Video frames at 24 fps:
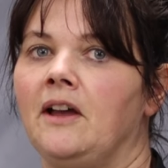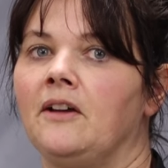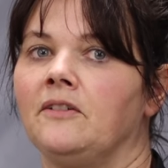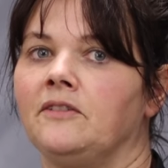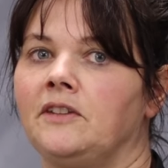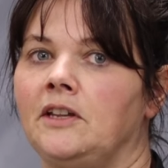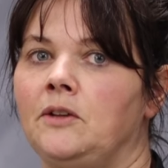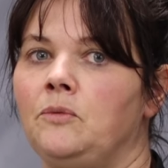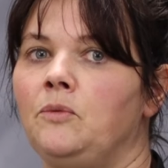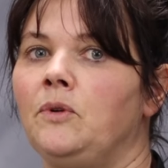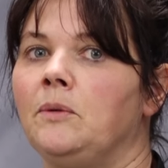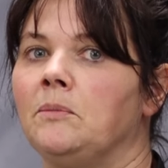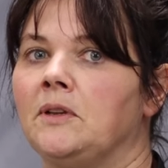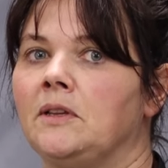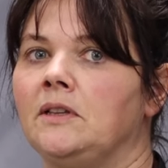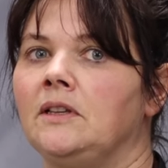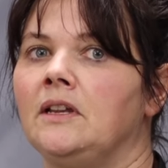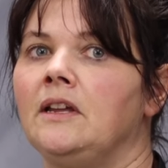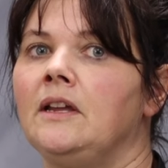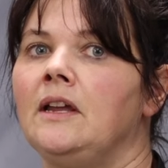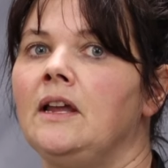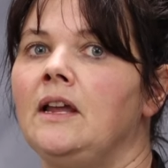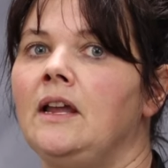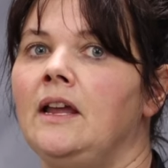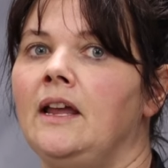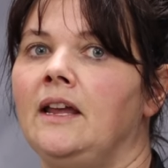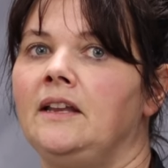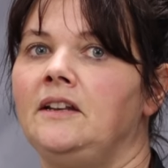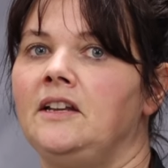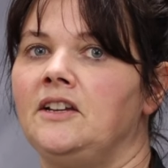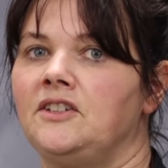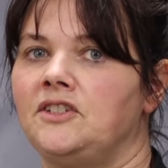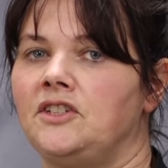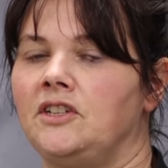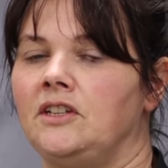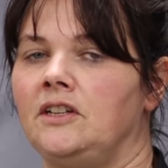Healthy Women
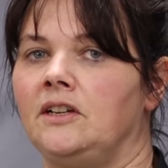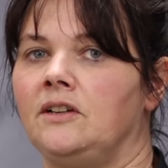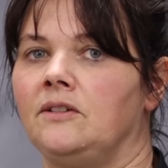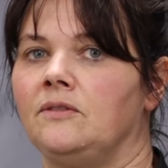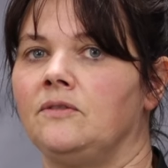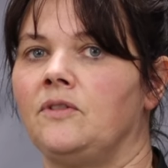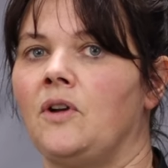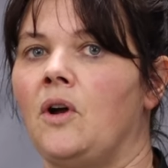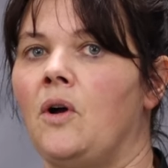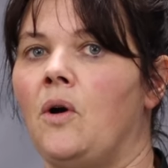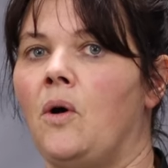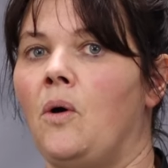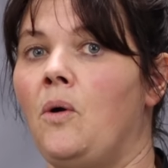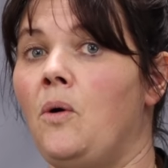initiative,